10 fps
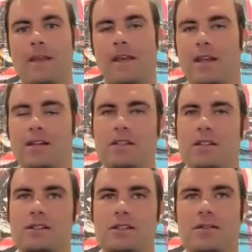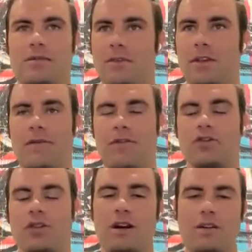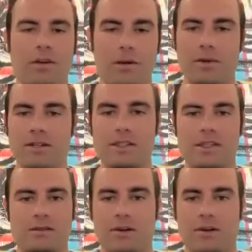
it's just, if you're trying to run a business,